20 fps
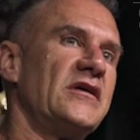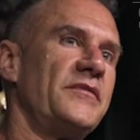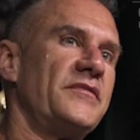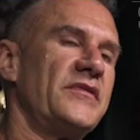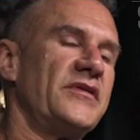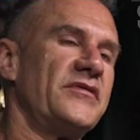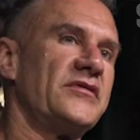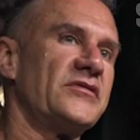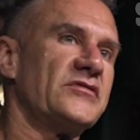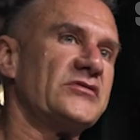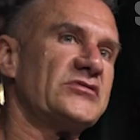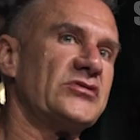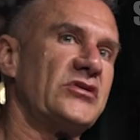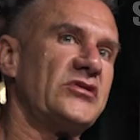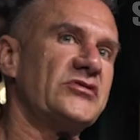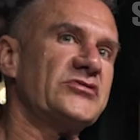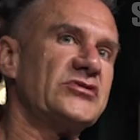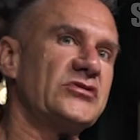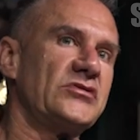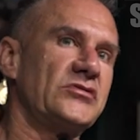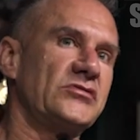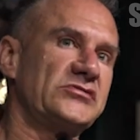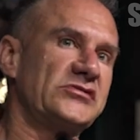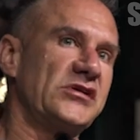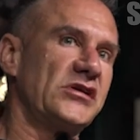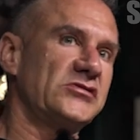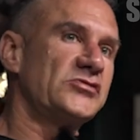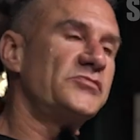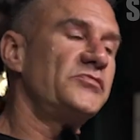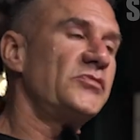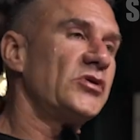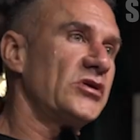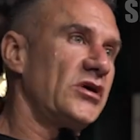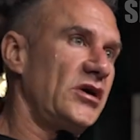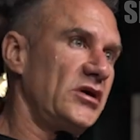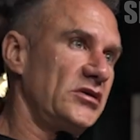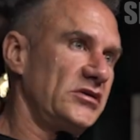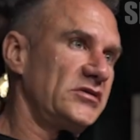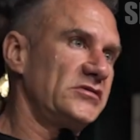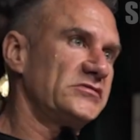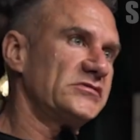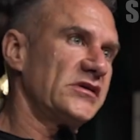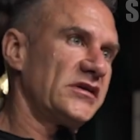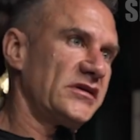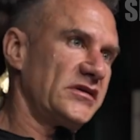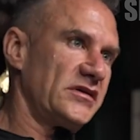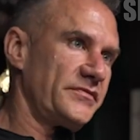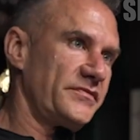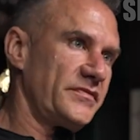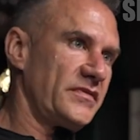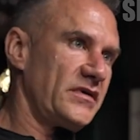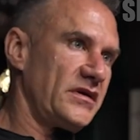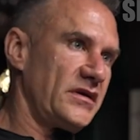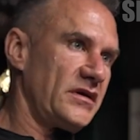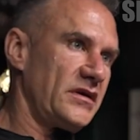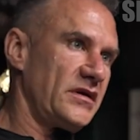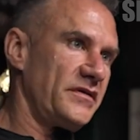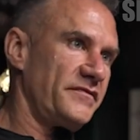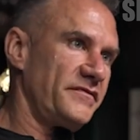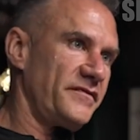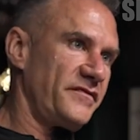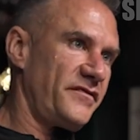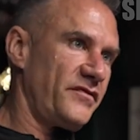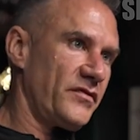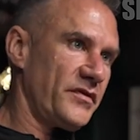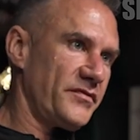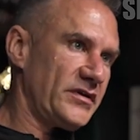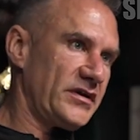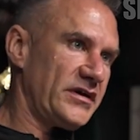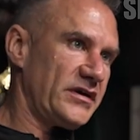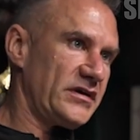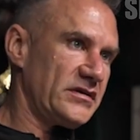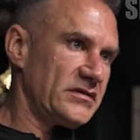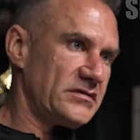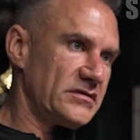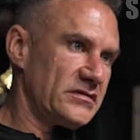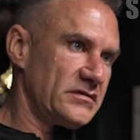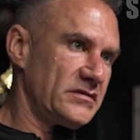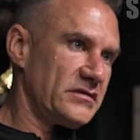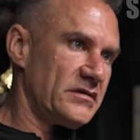There is also Dr. McCullough formulated